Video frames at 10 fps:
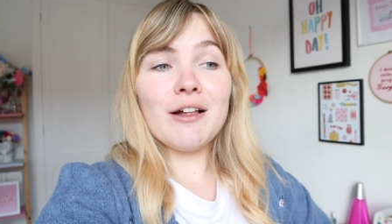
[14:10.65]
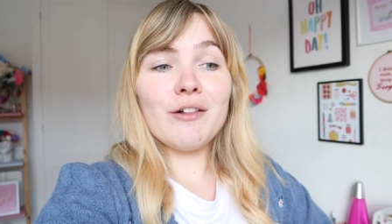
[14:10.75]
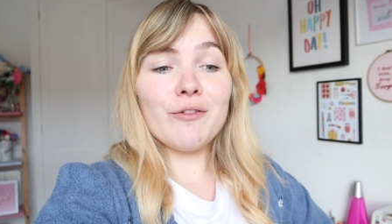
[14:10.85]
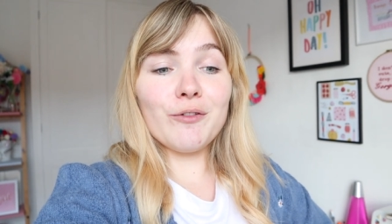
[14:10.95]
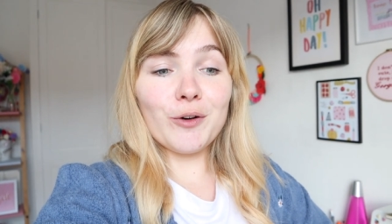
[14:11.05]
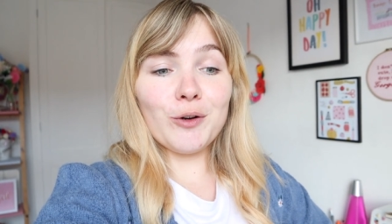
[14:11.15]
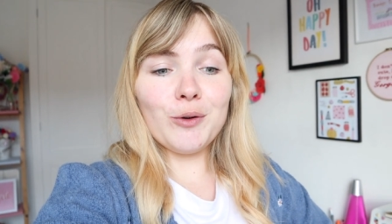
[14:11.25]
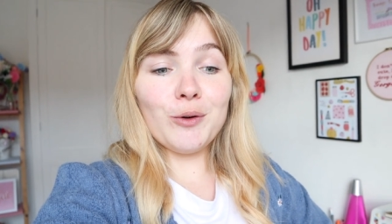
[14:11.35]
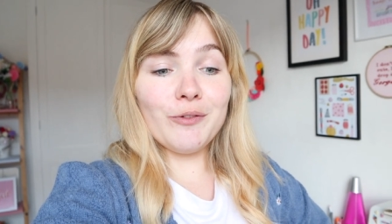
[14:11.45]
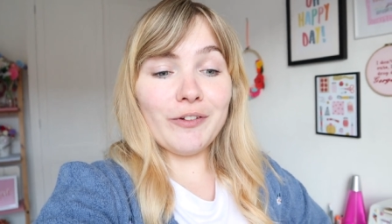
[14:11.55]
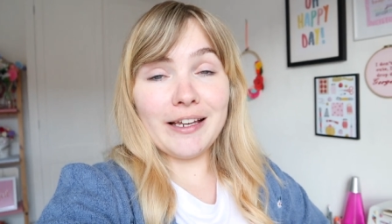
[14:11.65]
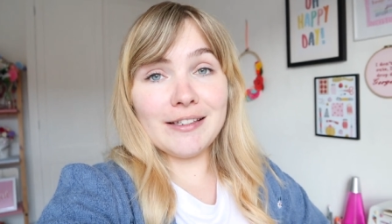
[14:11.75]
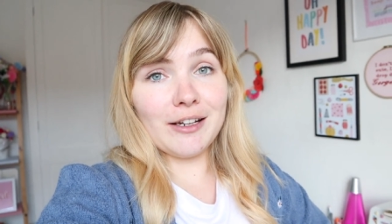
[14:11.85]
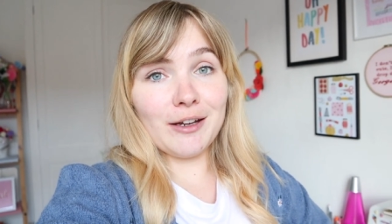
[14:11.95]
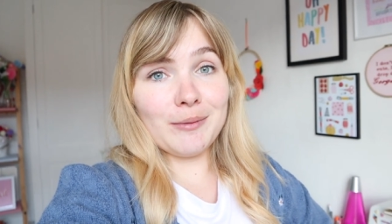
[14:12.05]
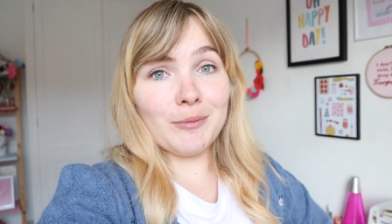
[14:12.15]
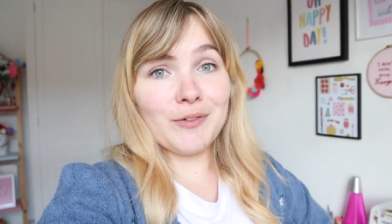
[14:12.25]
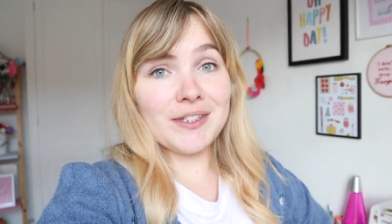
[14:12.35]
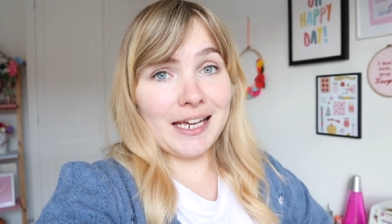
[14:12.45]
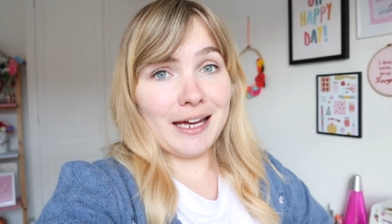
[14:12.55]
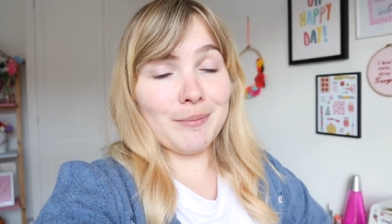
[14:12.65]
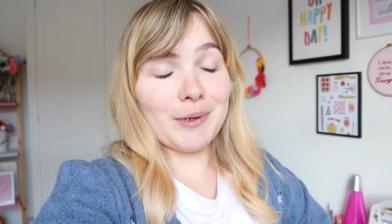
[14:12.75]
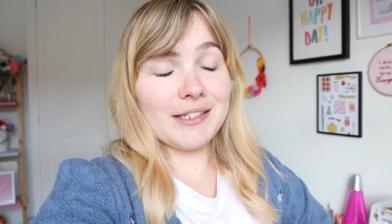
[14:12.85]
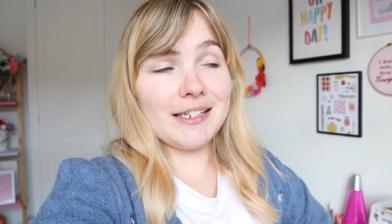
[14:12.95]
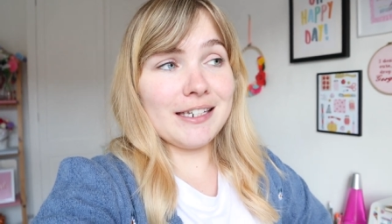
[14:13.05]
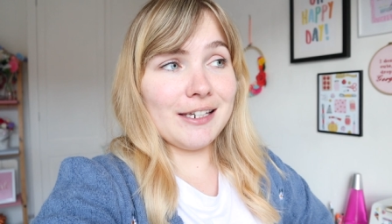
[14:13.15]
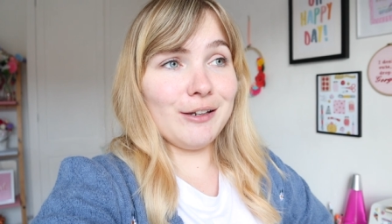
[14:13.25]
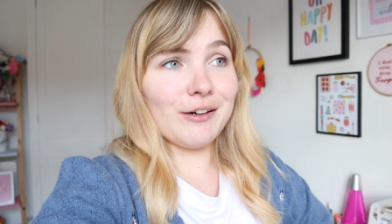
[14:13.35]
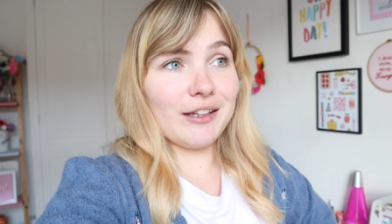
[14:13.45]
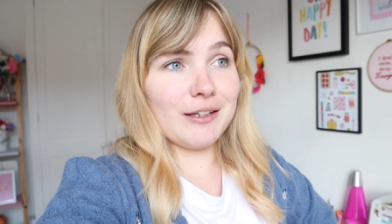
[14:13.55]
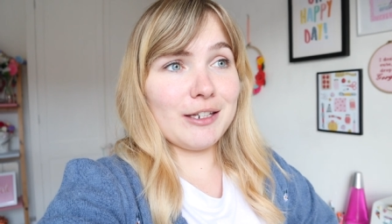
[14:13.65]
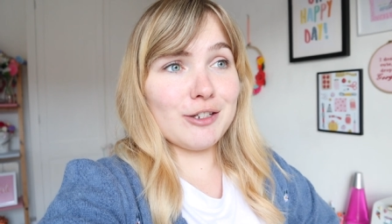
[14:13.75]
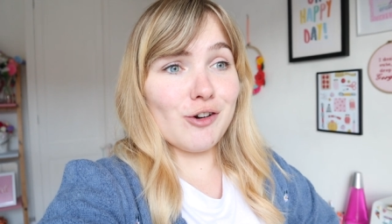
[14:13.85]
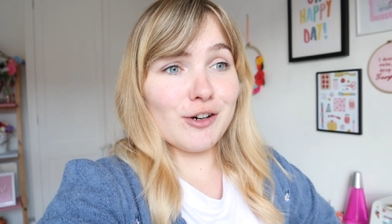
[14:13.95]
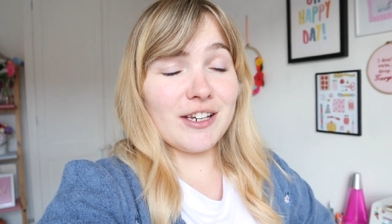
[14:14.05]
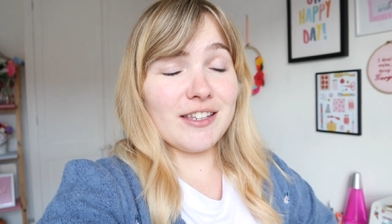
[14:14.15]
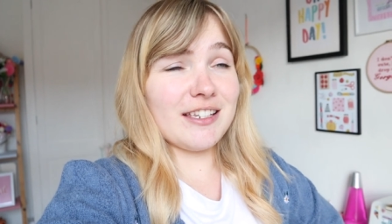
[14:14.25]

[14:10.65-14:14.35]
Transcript: through FaceTime with Sam, because I didn't look at the instructions.